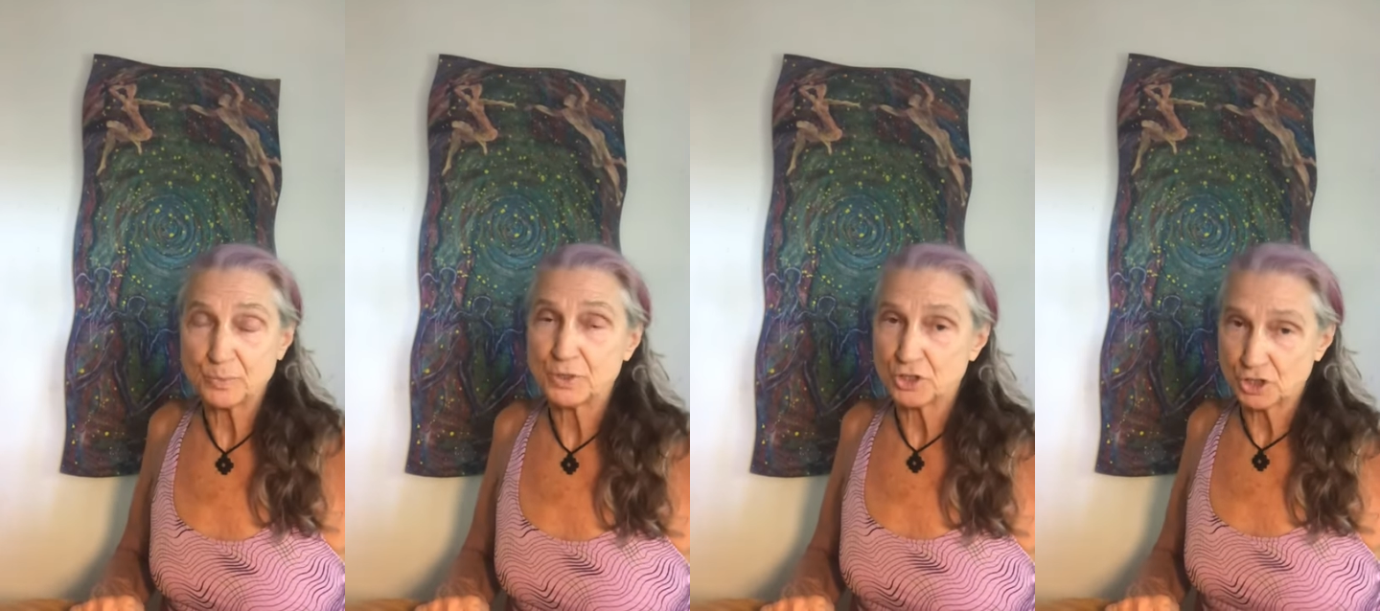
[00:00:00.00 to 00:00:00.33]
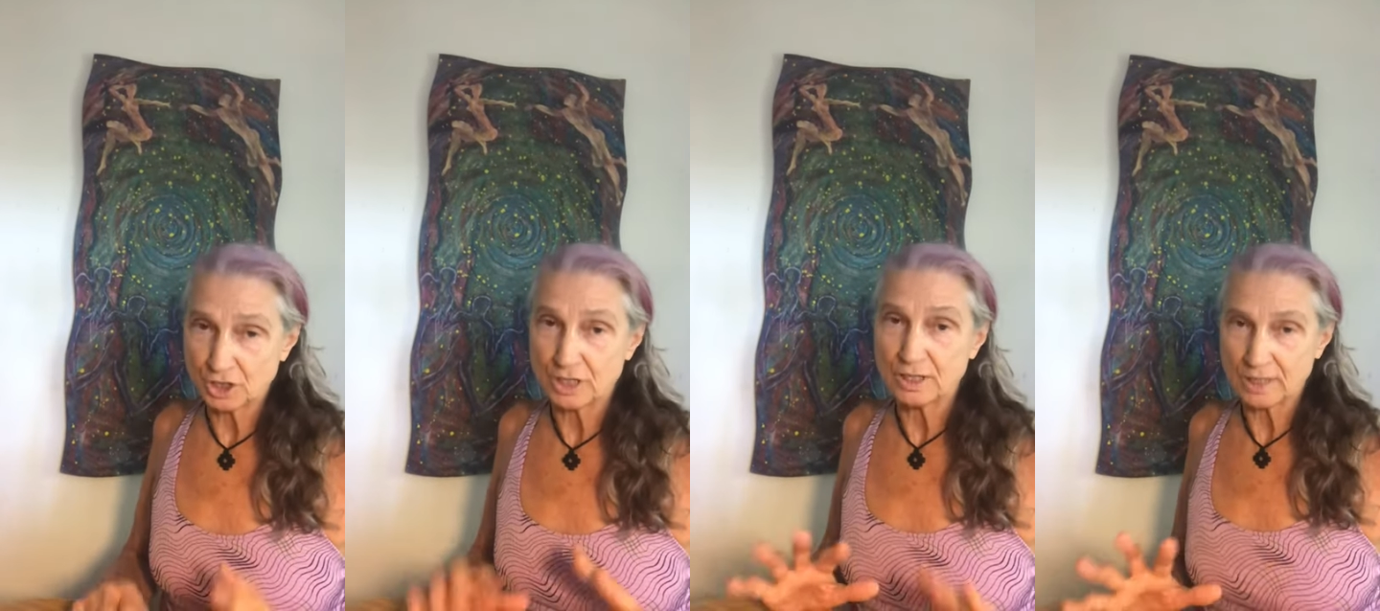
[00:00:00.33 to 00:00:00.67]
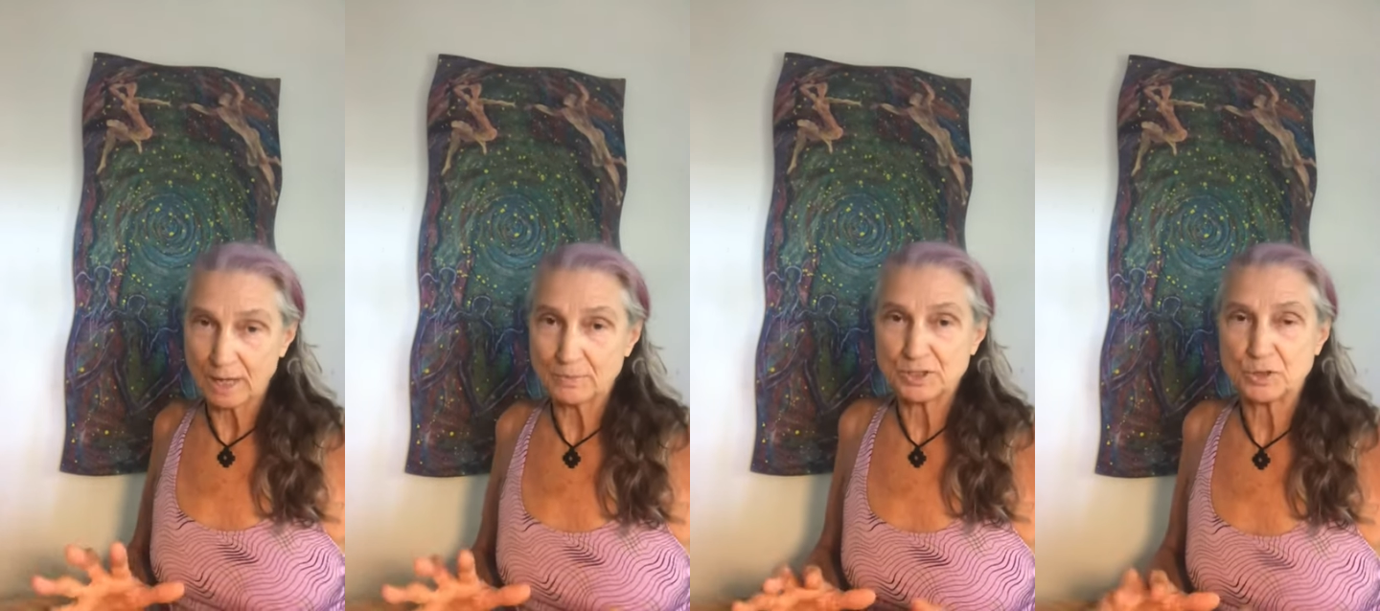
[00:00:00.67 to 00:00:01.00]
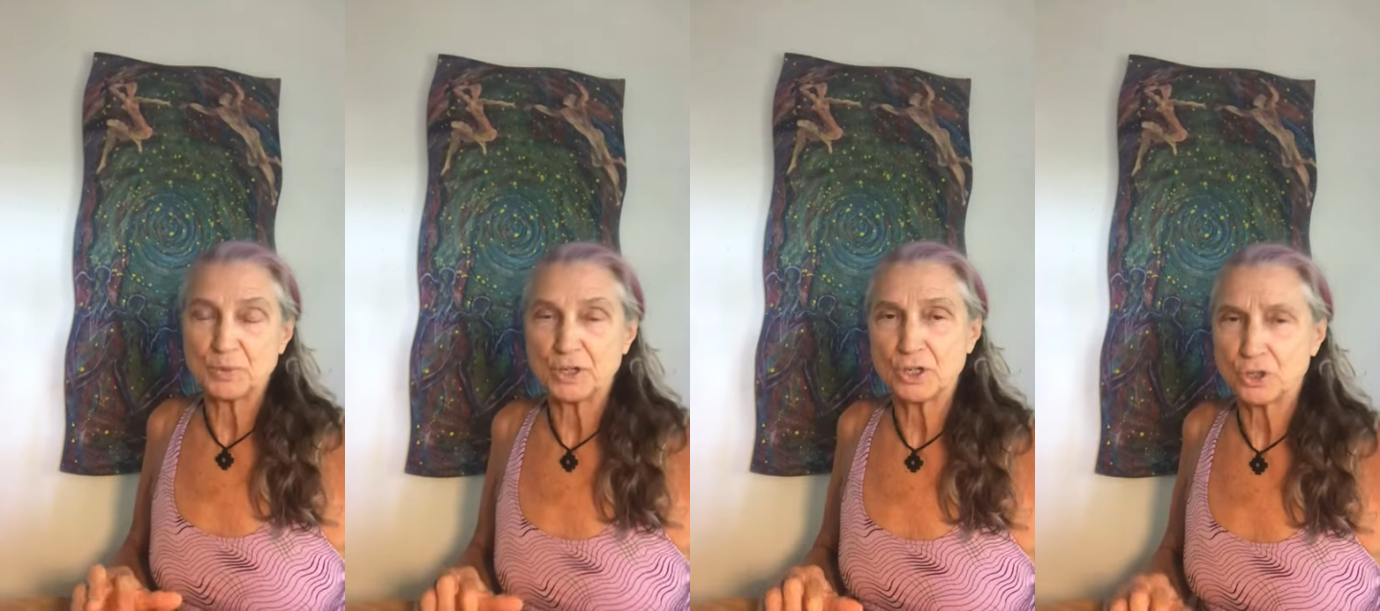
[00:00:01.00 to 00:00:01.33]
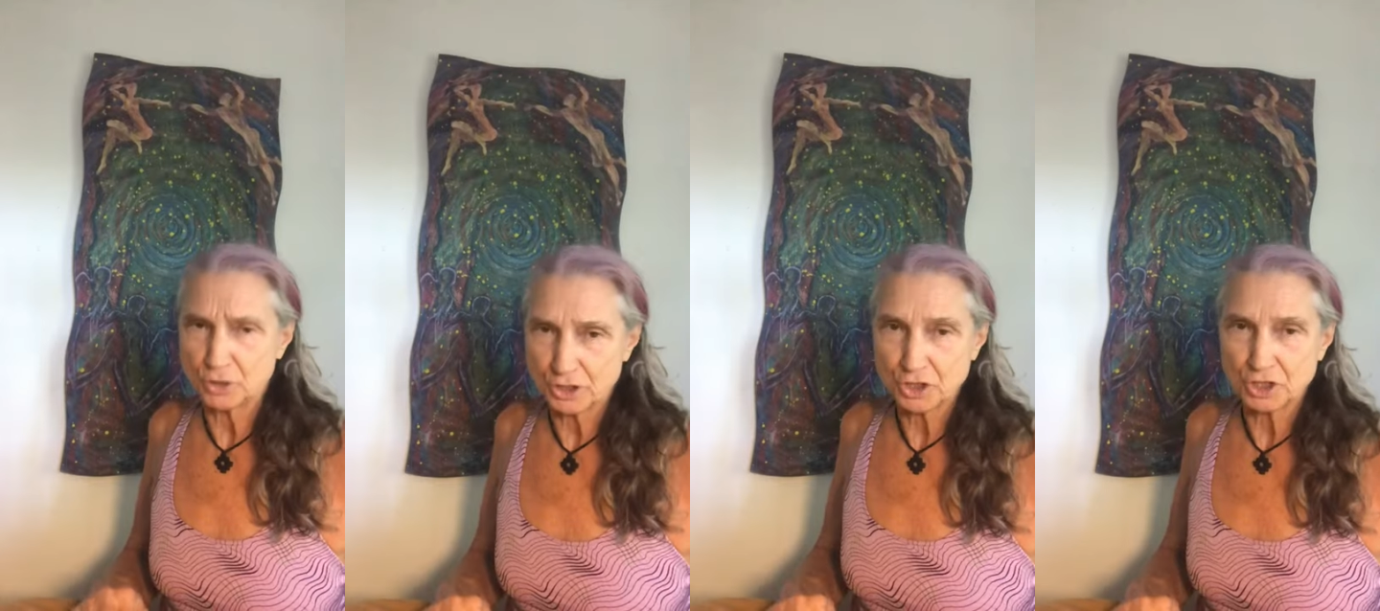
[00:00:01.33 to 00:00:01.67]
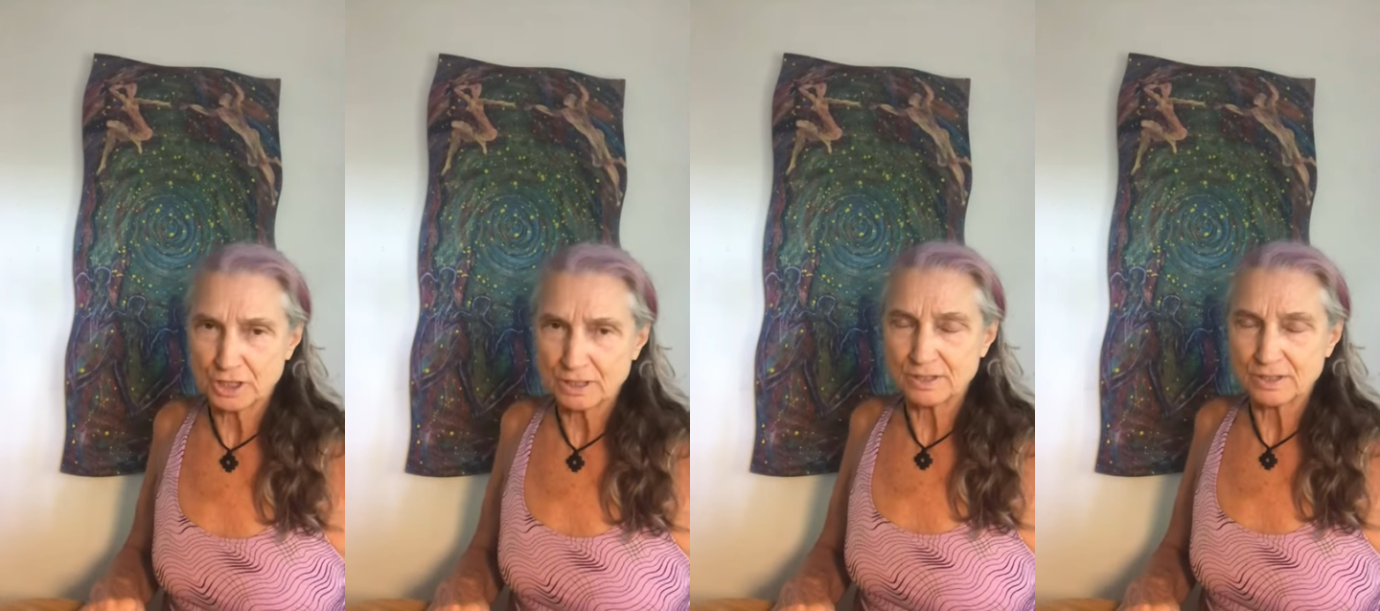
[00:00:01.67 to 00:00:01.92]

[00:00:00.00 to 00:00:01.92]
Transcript: but she happens to be a Christian,